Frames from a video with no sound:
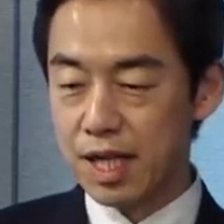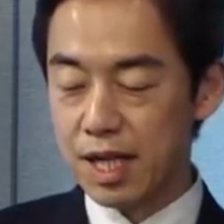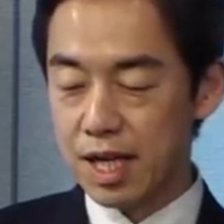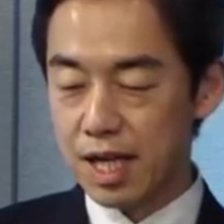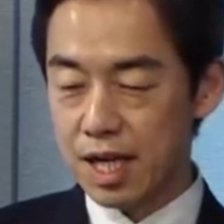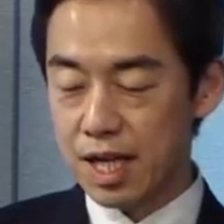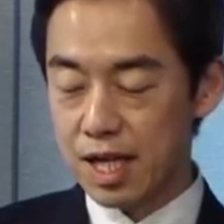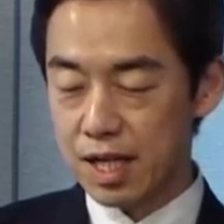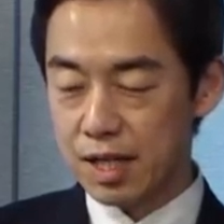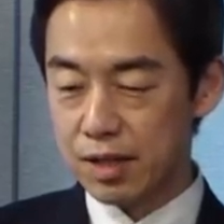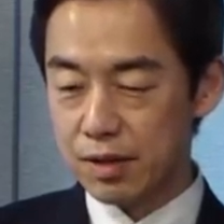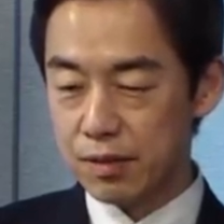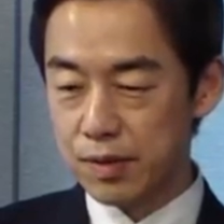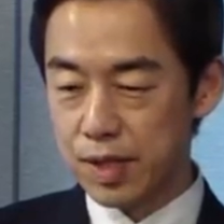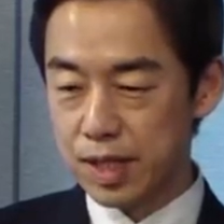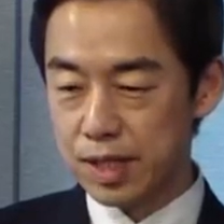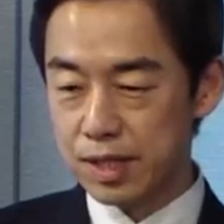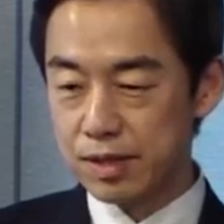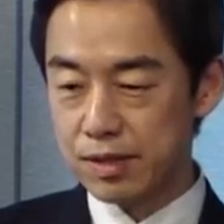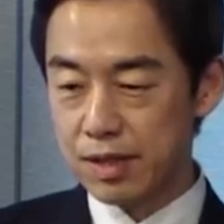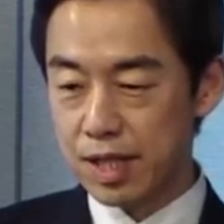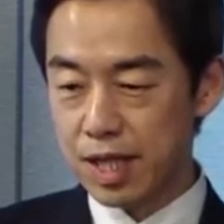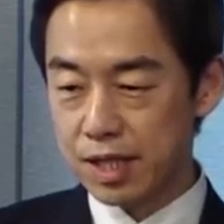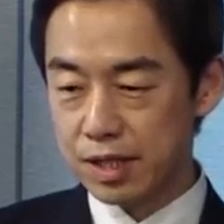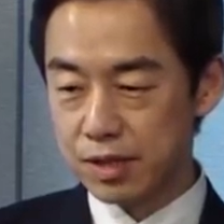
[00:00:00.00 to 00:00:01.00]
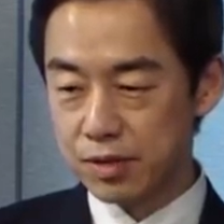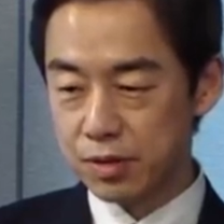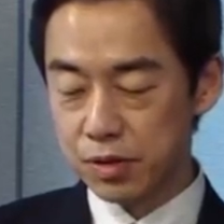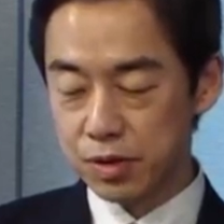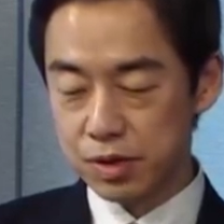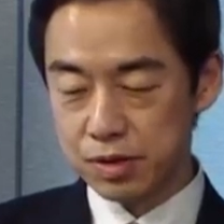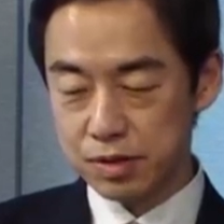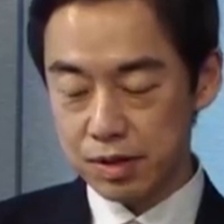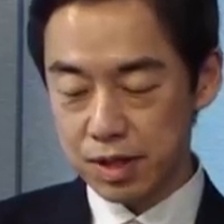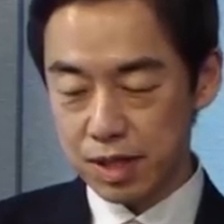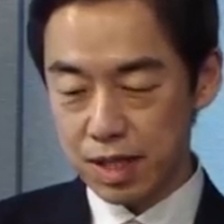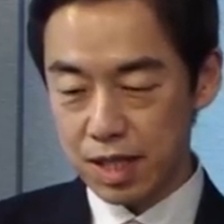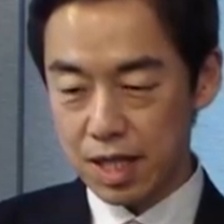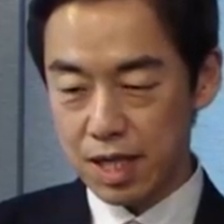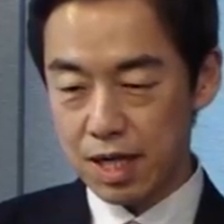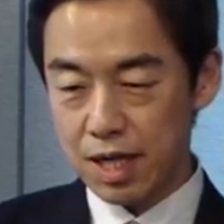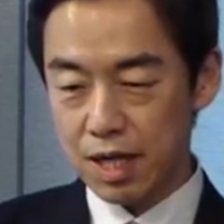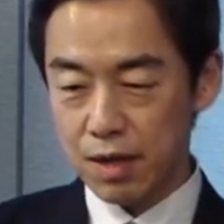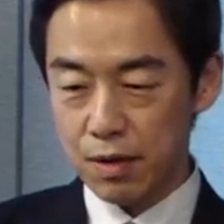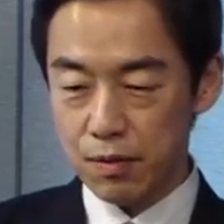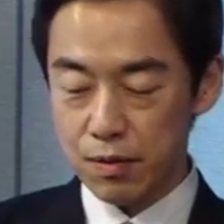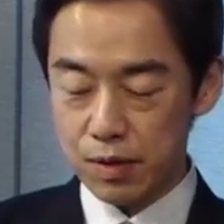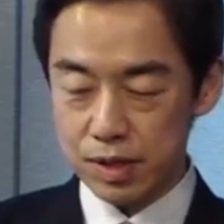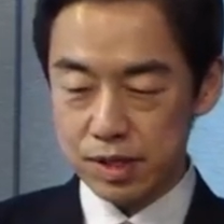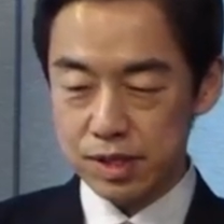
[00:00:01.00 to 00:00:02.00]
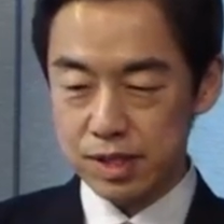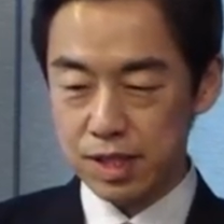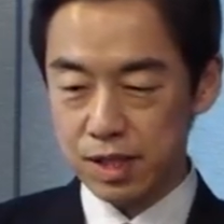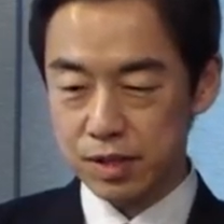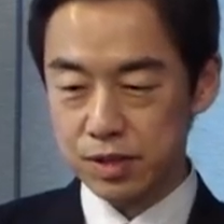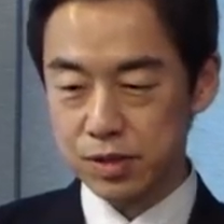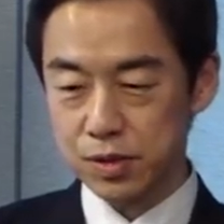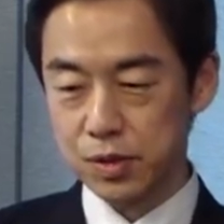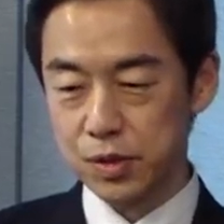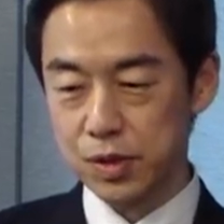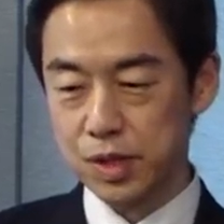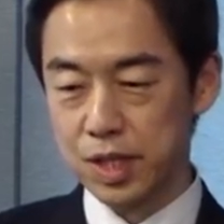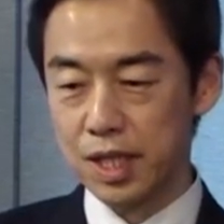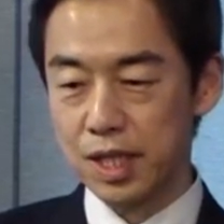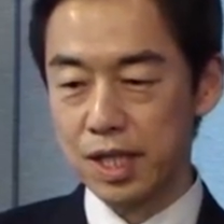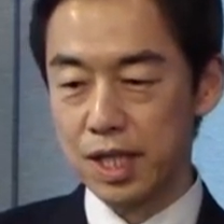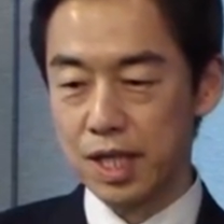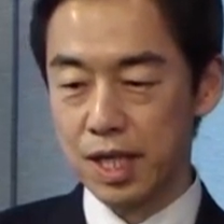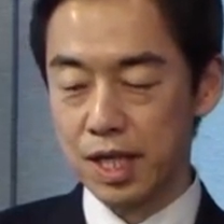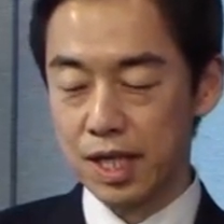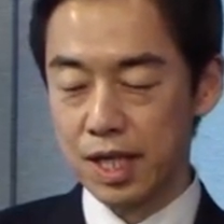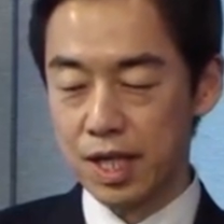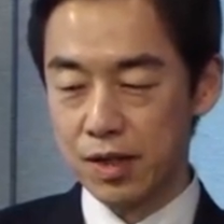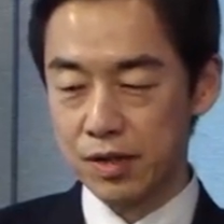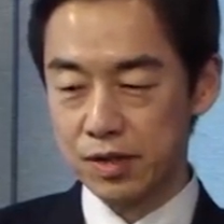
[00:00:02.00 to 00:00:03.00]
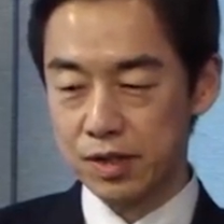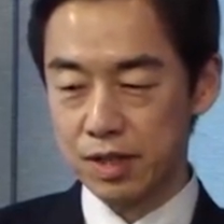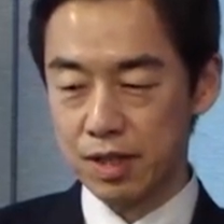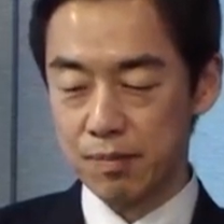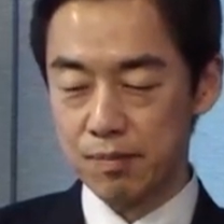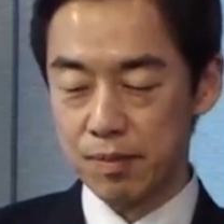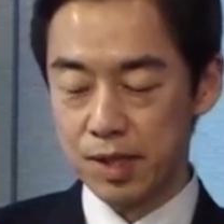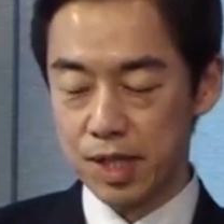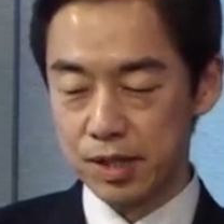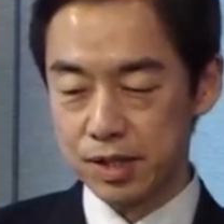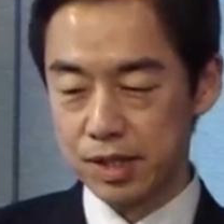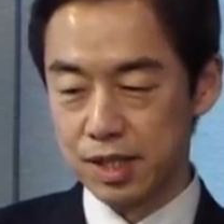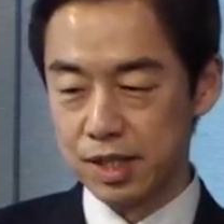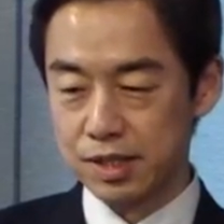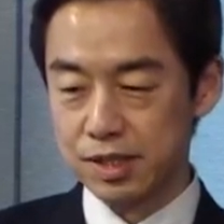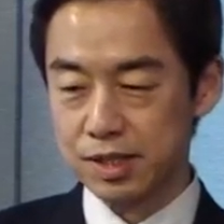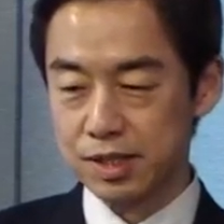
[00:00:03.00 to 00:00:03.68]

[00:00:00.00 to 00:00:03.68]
when I talk with South Korean counterparts and